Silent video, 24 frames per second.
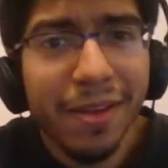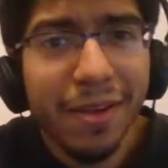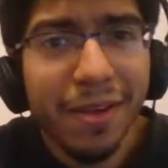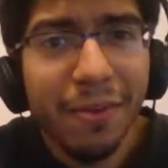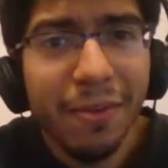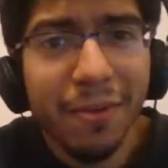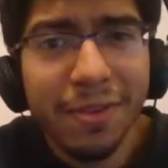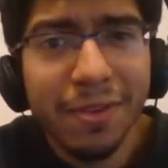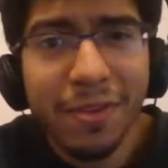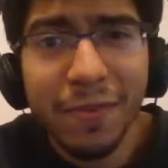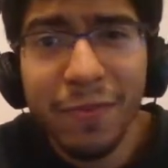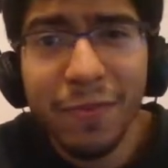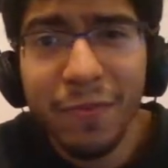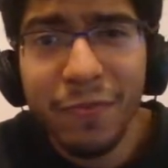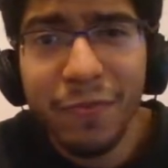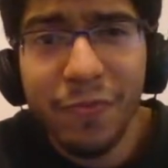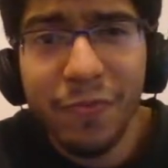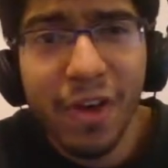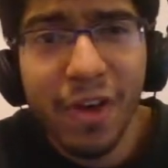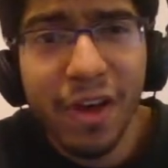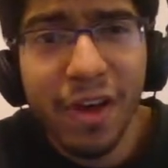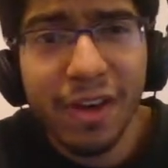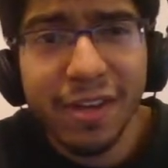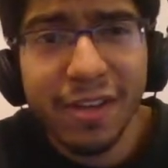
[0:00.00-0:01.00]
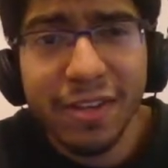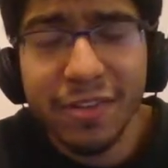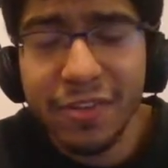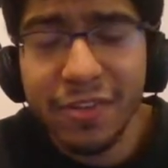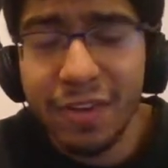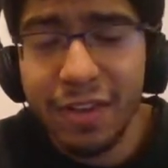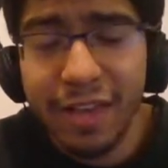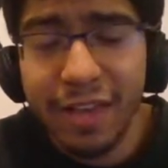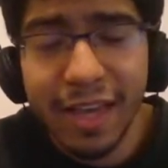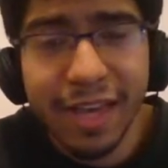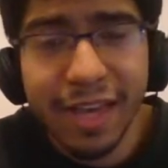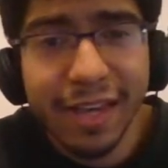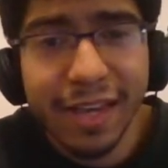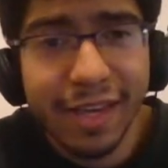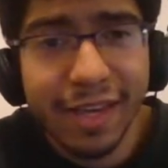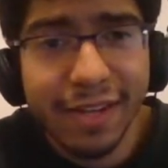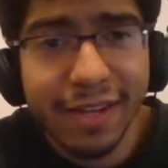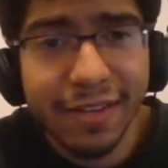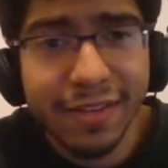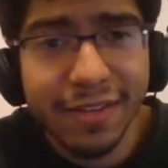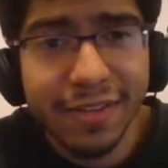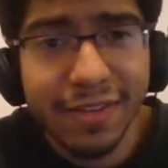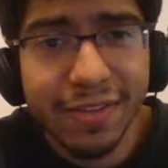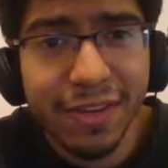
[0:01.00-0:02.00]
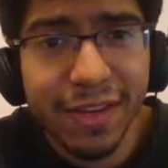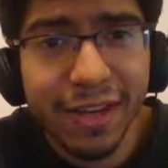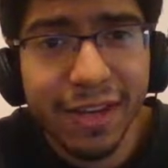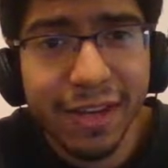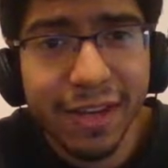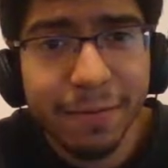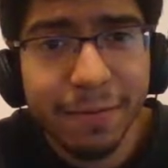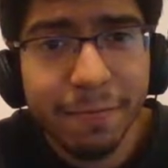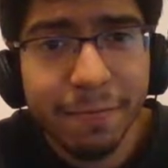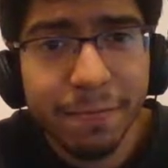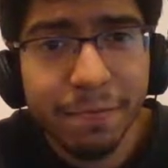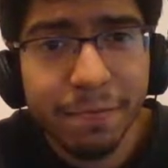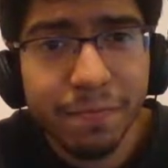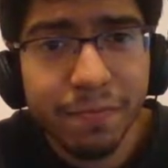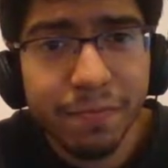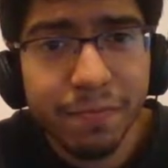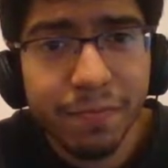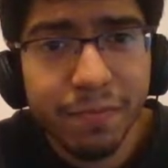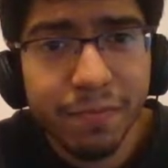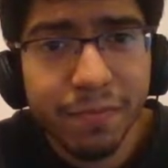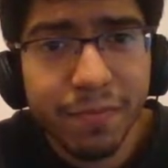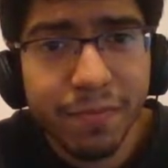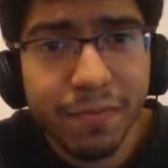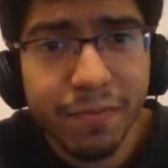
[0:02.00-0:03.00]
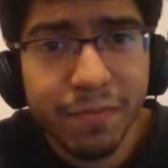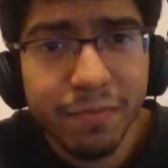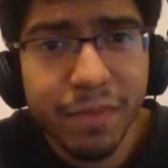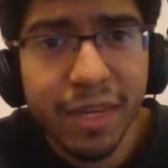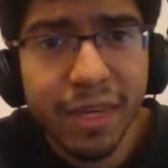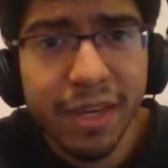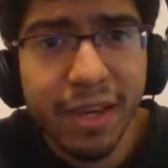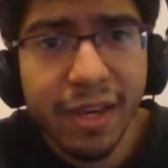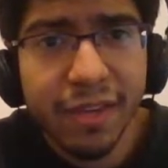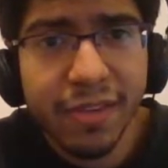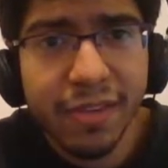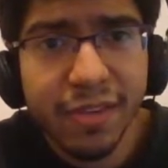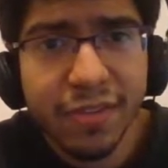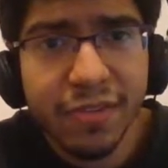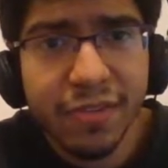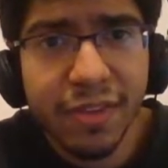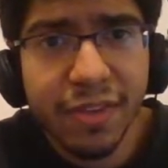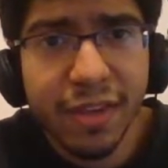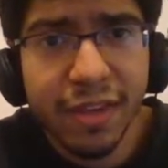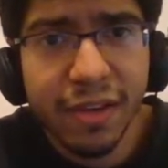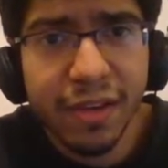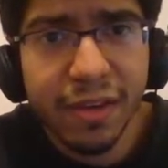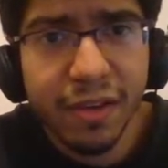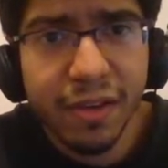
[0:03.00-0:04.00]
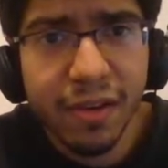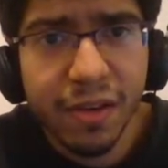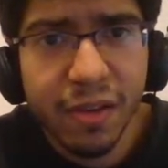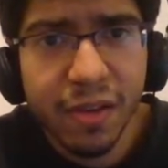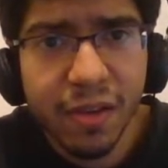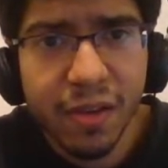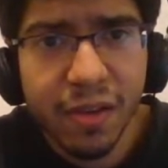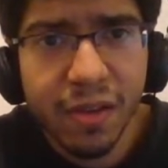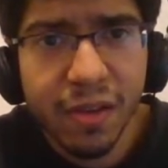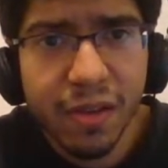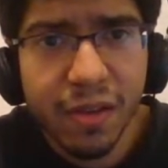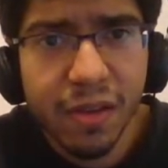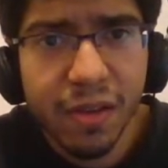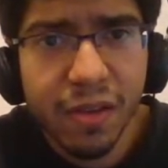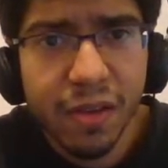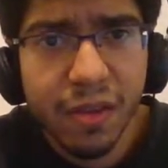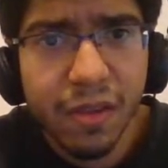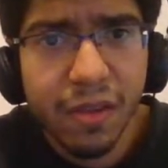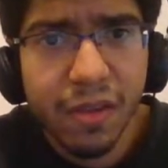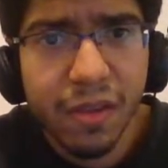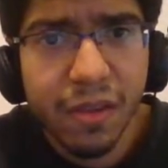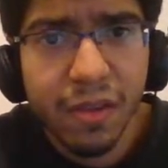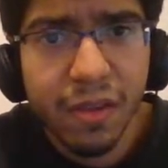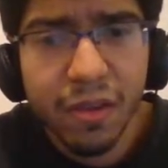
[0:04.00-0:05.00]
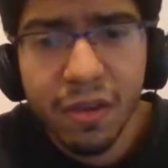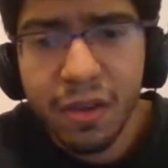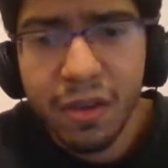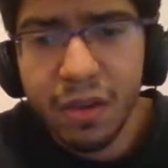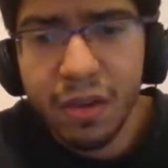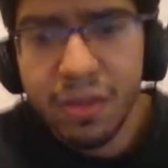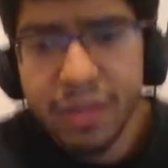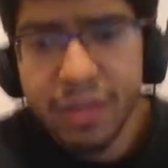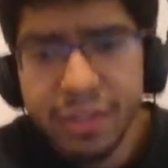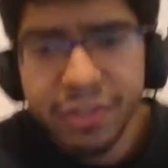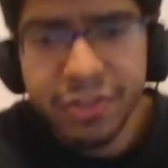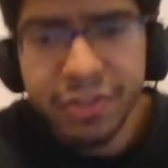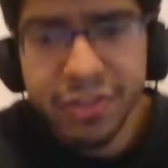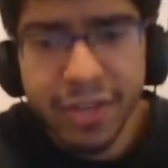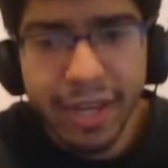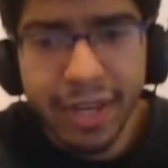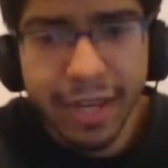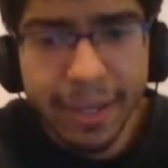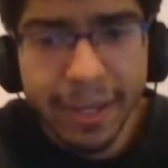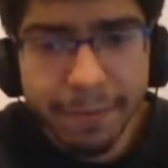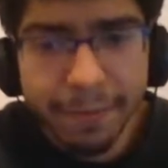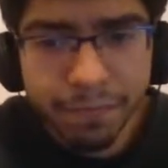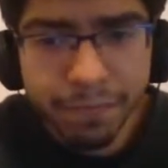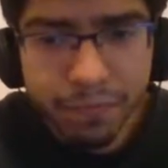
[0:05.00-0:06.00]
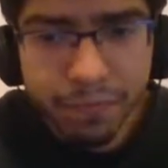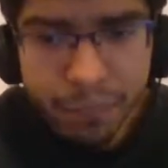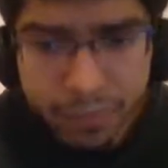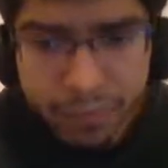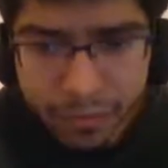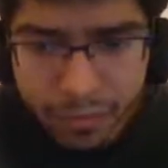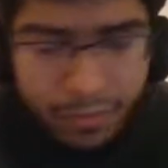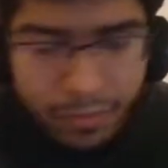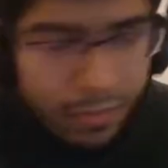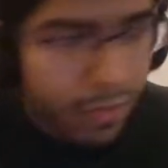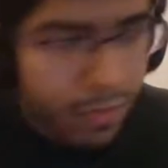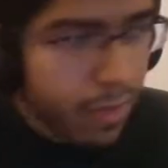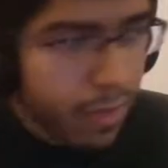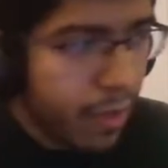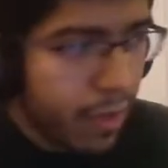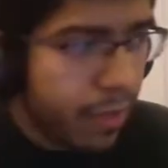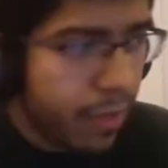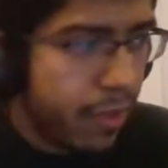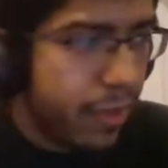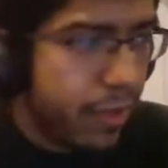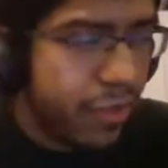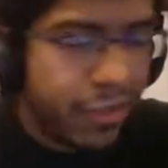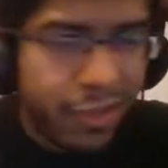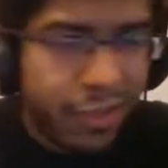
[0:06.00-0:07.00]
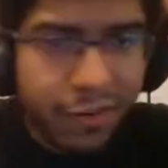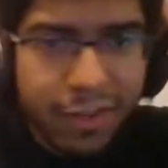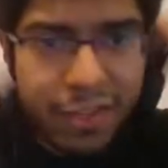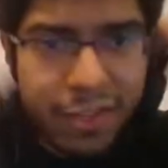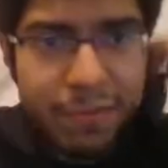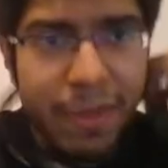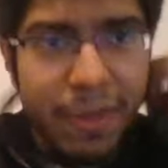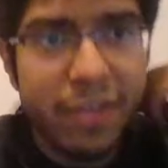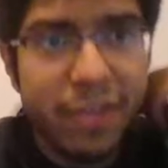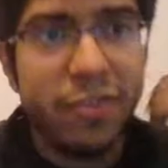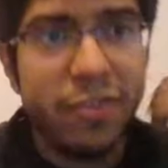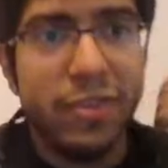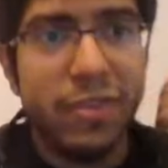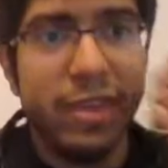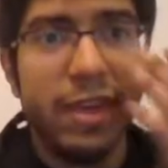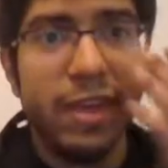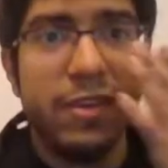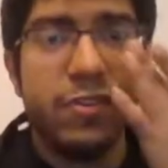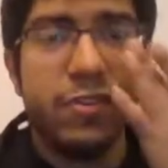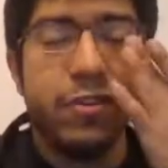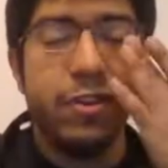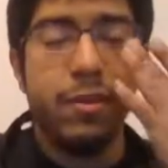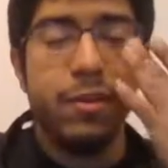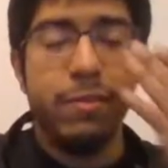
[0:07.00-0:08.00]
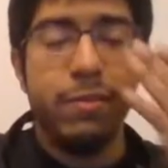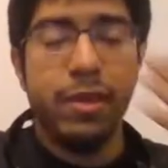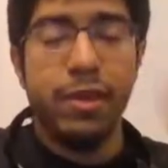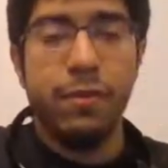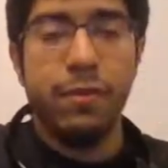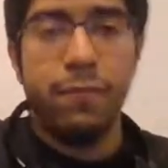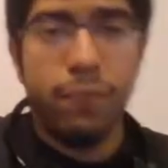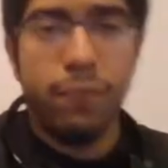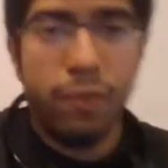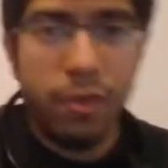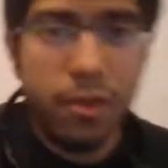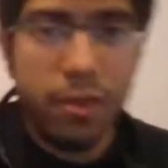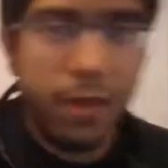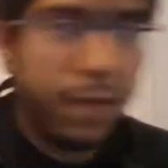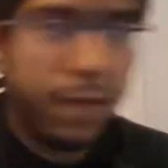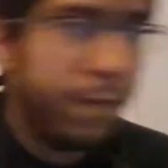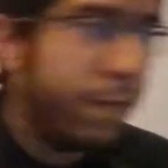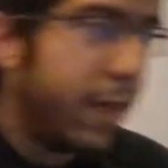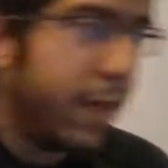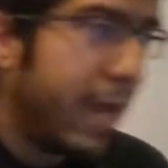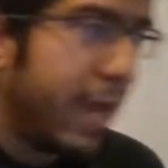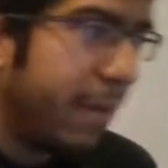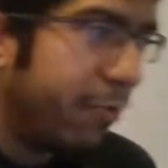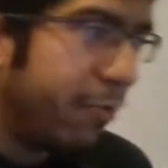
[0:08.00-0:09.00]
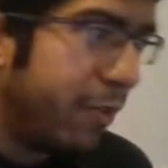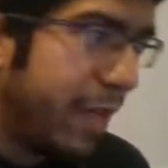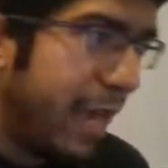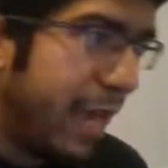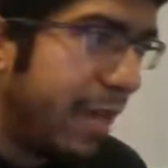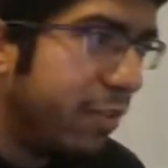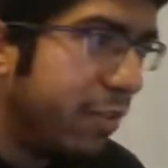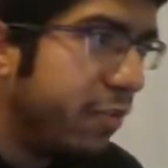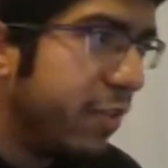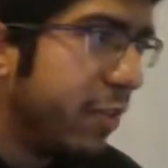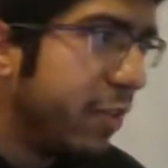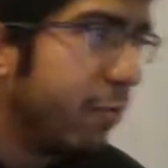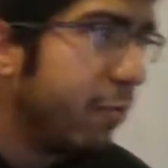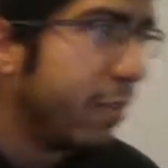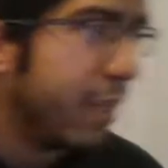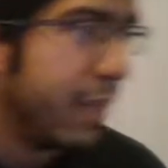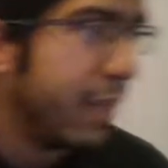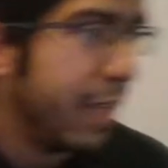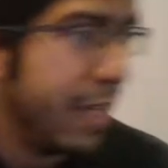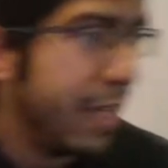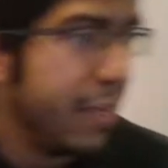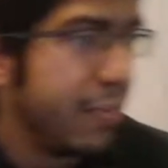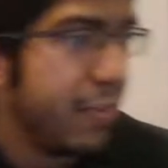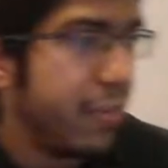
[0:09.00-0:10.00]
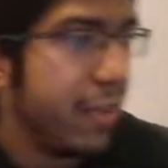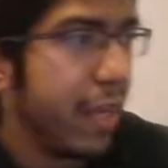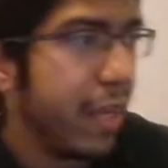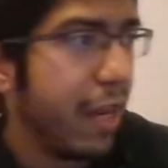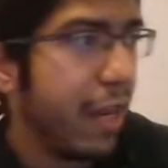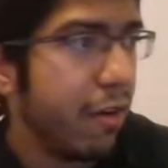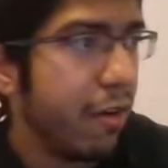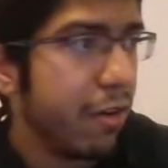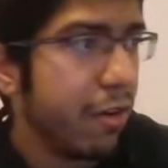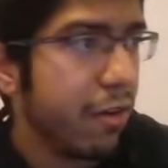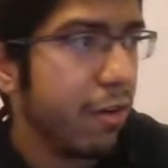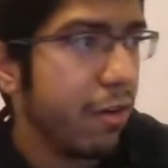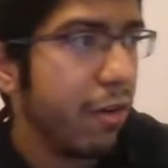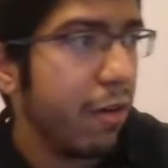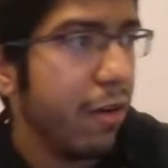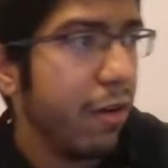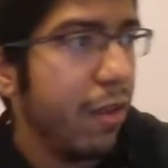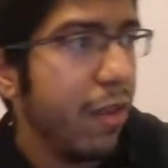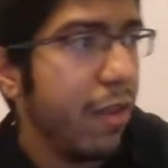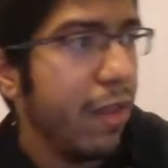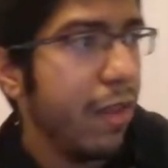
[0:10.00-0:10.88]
what the fuck is all I gotta say? Because it's like, holy shit. This series makes you think it's going to be full of vibrant energy with a lazy character.